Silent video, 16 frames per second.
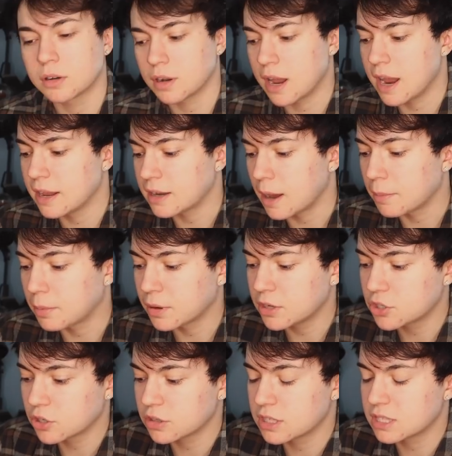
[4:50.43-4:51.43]
And I'm pretty
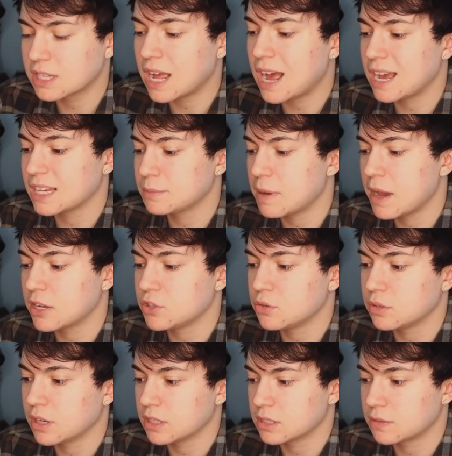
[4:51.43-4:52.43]
sure this is the highest patch you
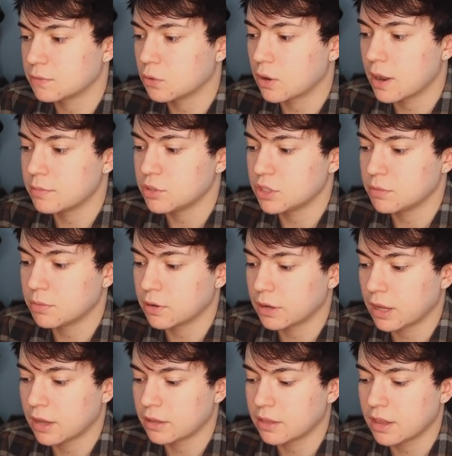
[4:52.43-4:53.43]
can get is 4 mg per
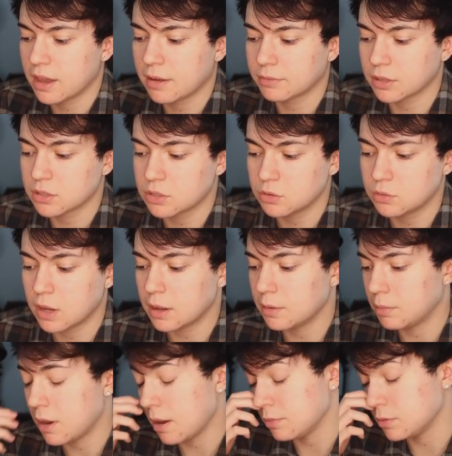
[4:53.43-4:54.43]
day. They have like 2
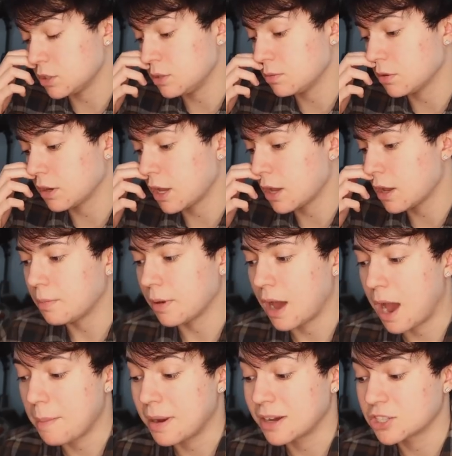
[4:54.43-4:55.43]
mg per day,
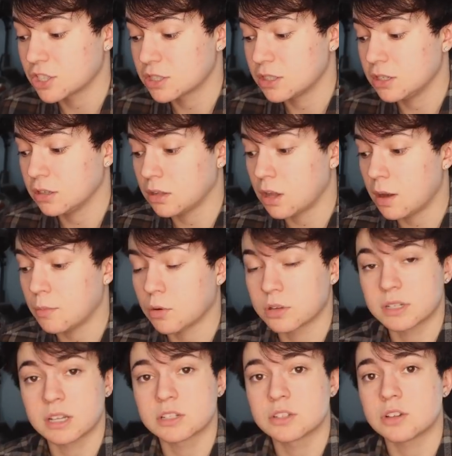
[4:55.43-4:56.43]
but I might just need a lot more
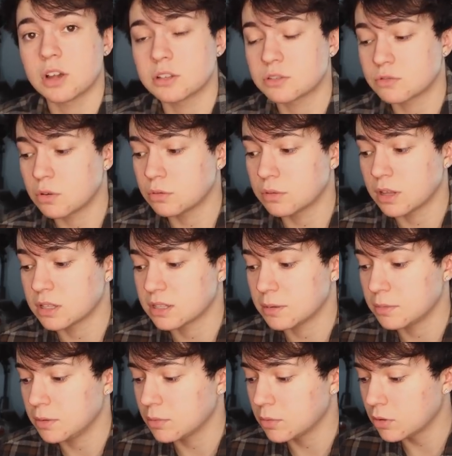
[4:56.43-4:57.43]
testosterone than
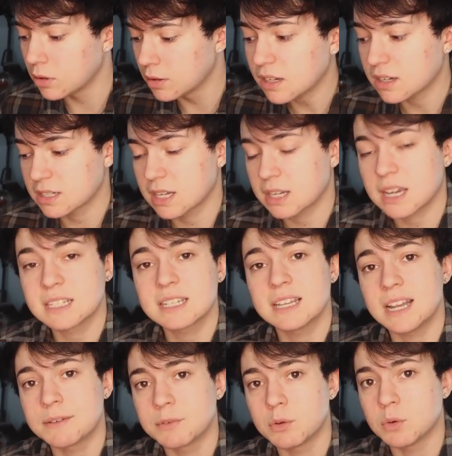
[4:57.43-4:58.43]
some people. Because like I
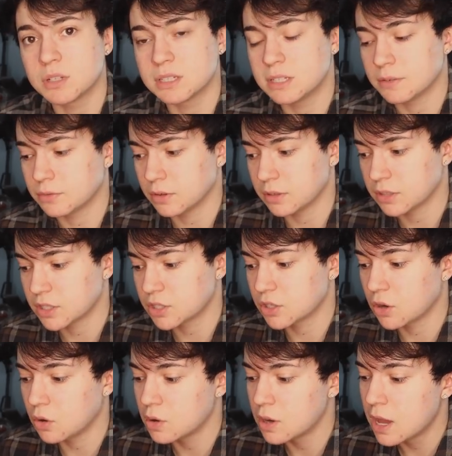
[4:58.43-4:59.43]
said, everyone's different.
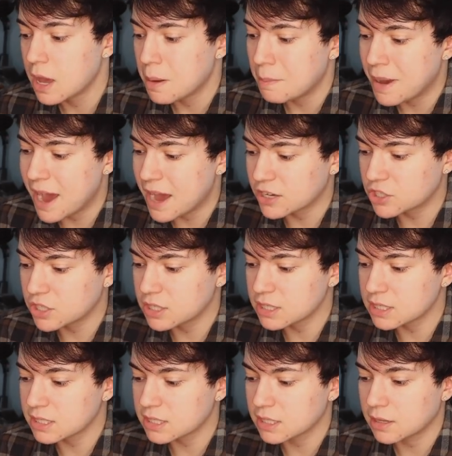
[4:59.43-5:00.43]
So
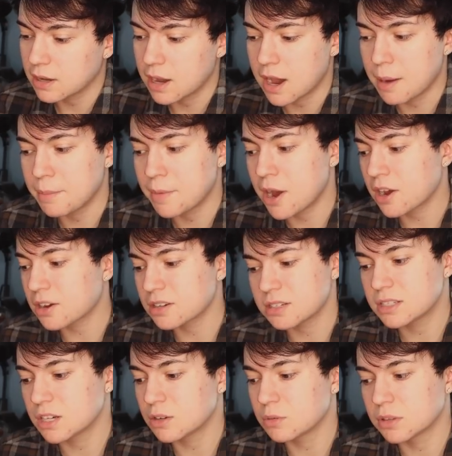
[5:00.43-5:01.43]
patches, I'm not
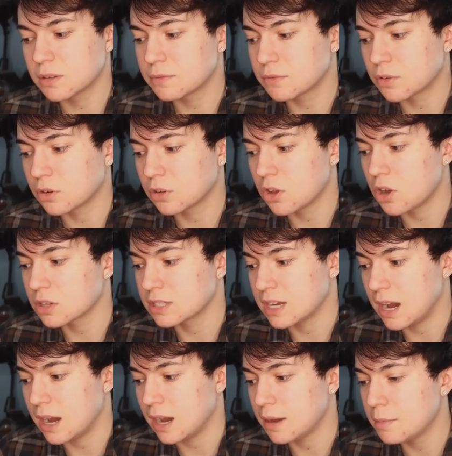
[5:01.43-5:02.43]
stick with them for a long
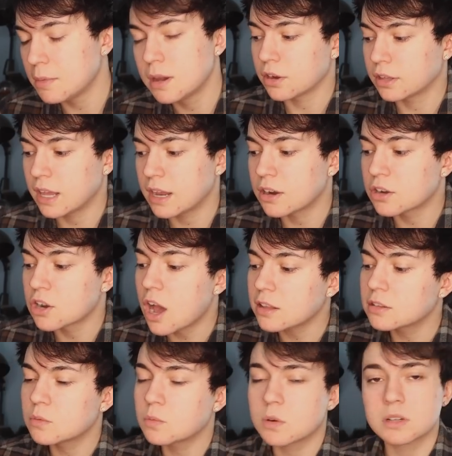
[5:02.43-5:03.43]
time. They are
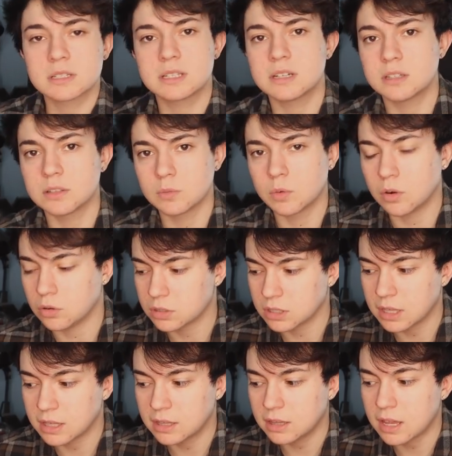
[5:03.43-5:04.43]
not the worst thing in the world.
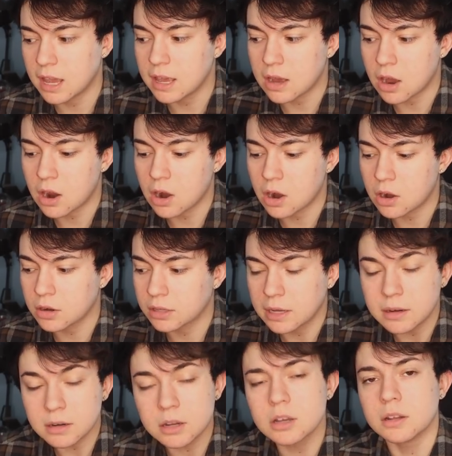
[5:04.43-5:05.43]
Like, they're
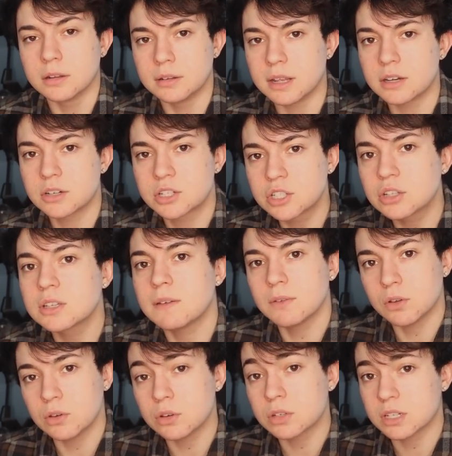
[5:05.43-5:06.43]
good. They're still
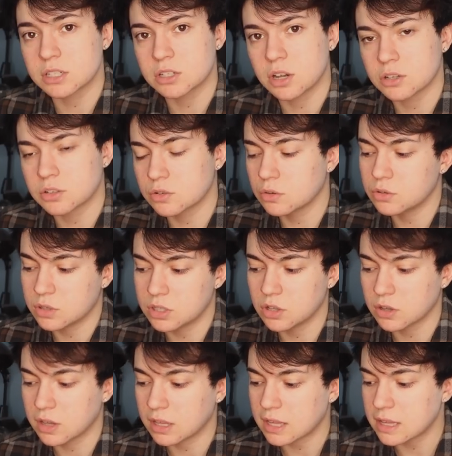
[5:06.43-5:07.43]
giving you your testosterone, you
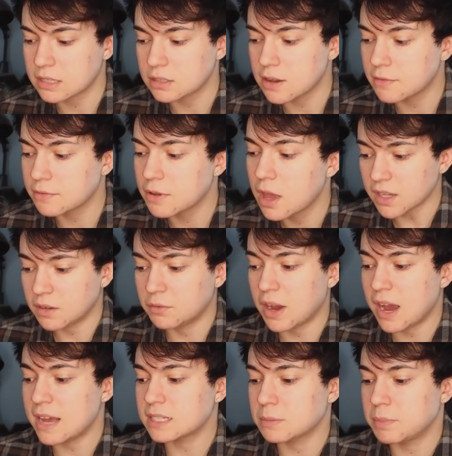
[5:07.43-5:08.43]
still get that stuff. If
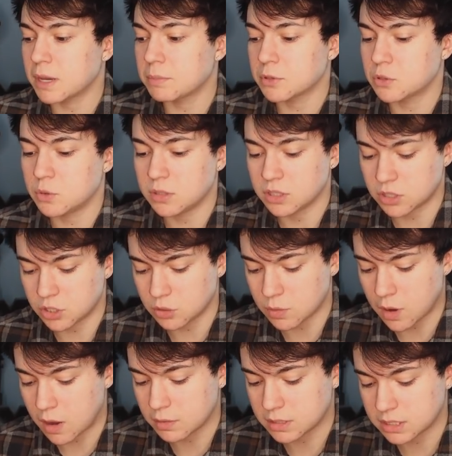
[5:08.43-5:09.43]
I had to pick between the
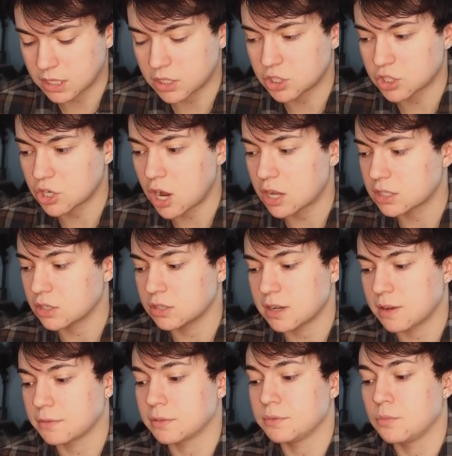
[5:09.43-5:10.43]
two, I would say shots are
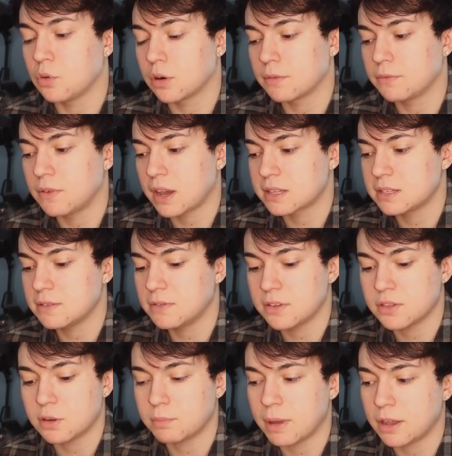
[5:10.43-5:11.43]
definitely more effective
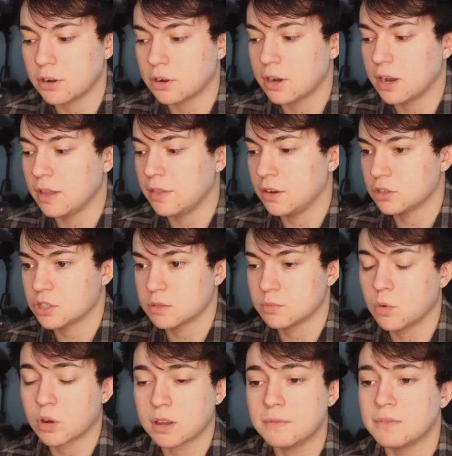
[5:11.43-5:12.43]
and they're better and they're just
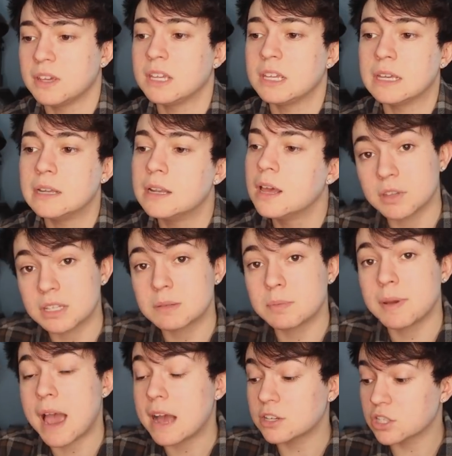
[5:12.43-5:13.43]
more convenient. The
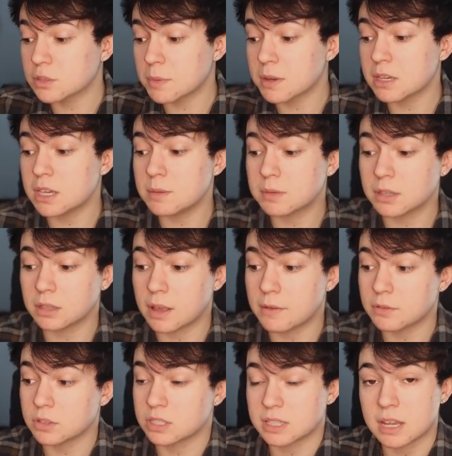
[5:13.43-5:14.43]
patches might keep the
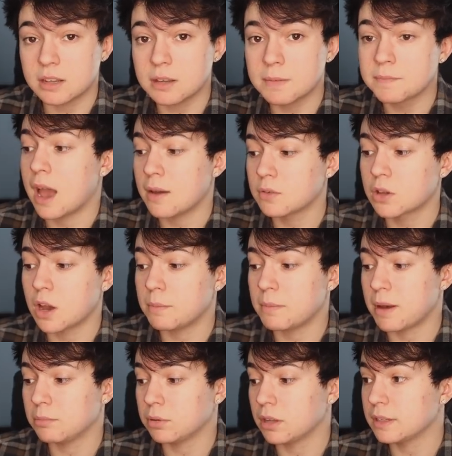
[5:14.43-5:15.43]
level steady. I haven't gotten
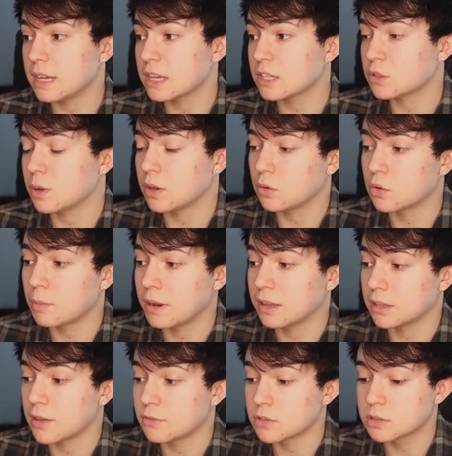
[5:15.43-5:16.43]
my blood yet, so I don't know my
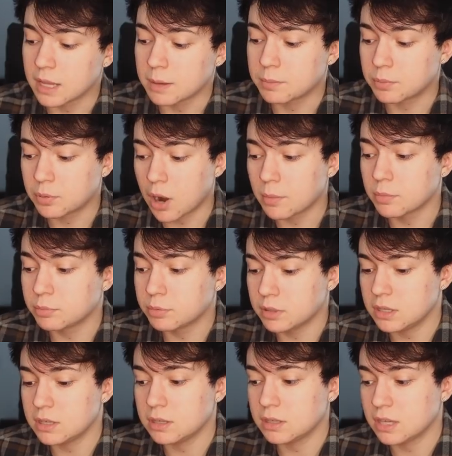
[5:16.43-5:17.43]
levels. They
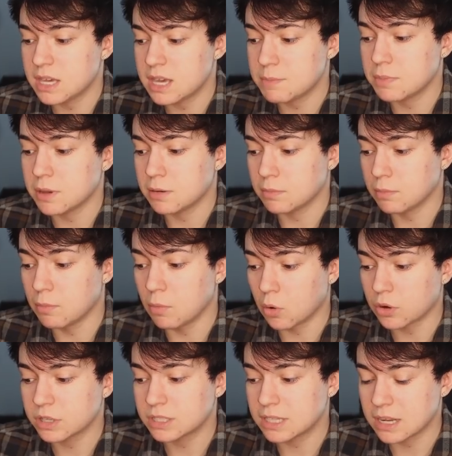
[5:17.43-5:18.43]
probably keep it
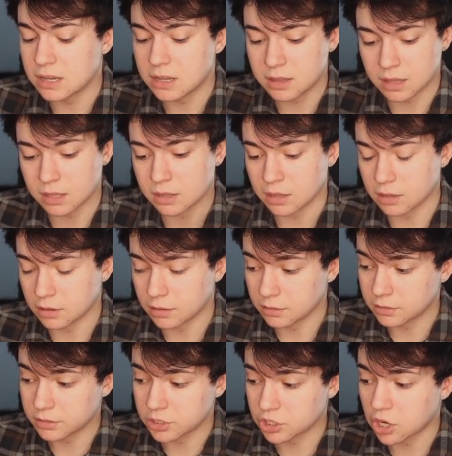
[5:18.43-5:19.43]
more steady than the
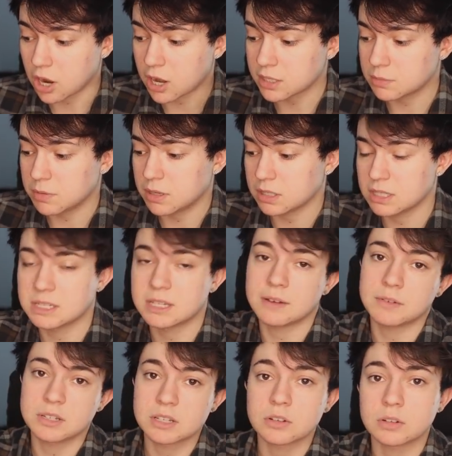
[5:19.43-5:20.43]
shots because it's
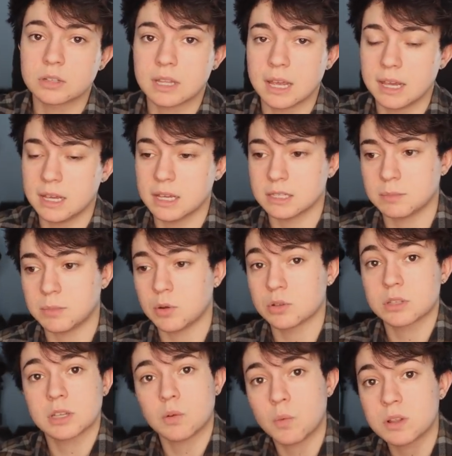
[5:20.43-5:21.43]
every single day as
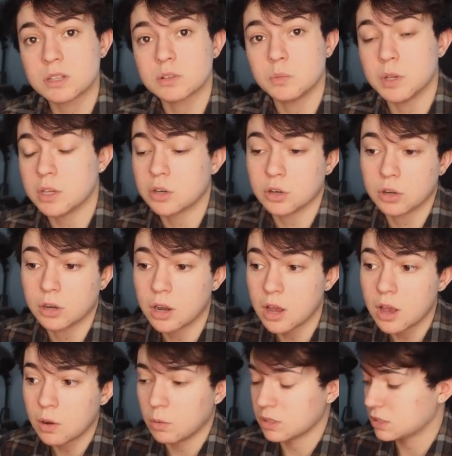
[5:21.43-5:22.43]
opposed to like once a week or
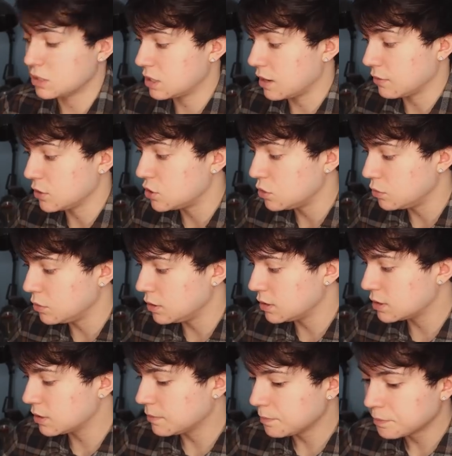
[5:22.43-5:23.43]
once every 2
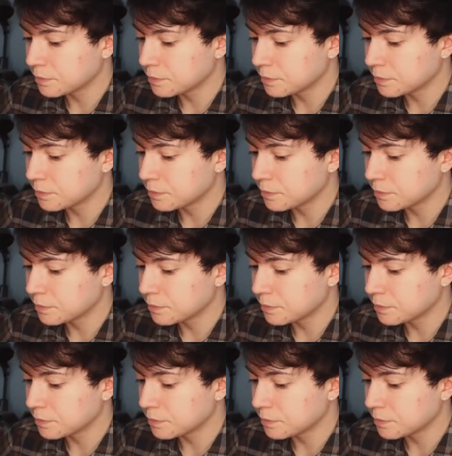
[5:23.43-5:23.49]
weeks.